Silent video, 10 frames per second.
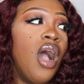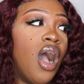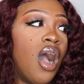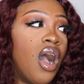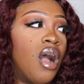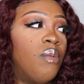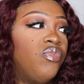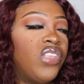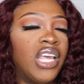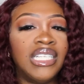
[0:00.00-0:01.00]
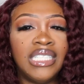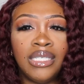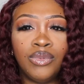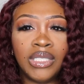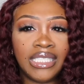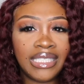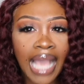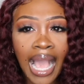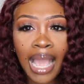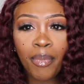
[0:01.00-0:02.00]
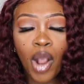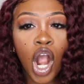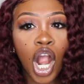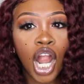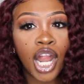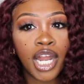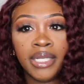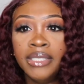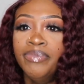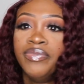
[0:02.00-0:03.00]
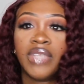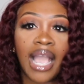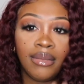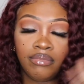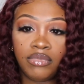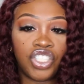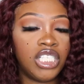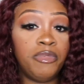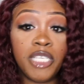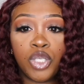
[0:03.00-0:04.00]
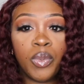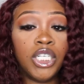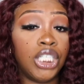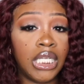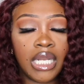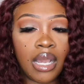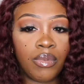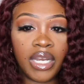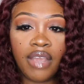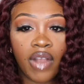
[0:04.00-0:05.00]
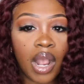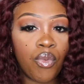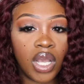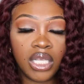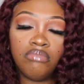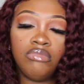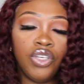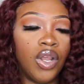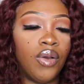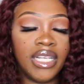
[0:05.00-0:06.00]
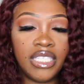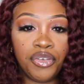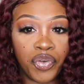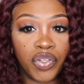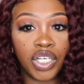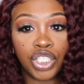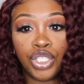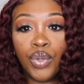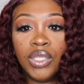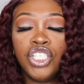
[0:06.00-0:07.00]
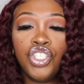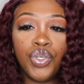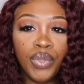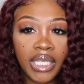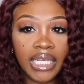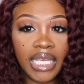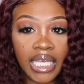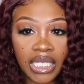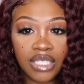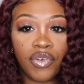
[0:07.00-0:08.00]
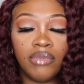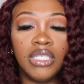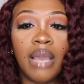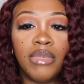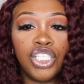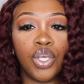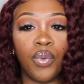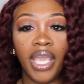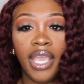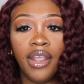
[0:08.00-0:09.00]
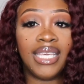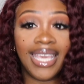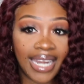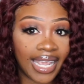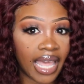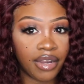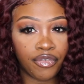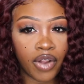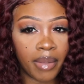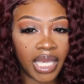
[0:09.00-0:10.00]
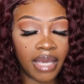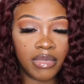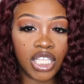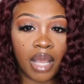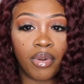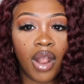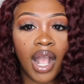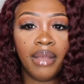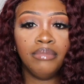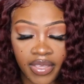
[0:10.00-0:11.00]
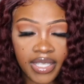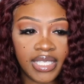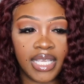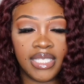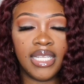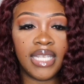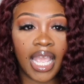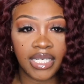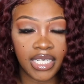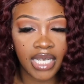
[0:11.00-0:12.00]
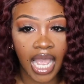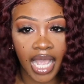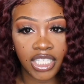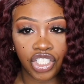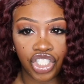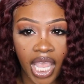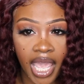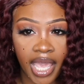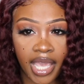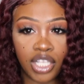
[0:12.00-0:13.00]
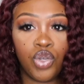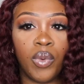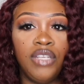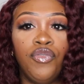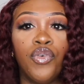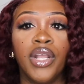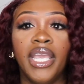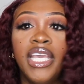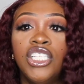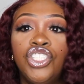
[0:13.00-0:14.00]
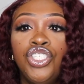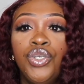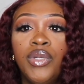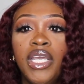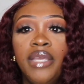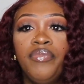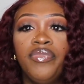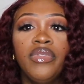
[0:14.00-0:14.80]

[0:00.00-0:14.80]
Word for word: um, then I did it with a side part I just be switching it up whenever I want you know a different look so this unit is from Domiso Hair again I got it from Amazon Prime this is the 99J 24 inch unit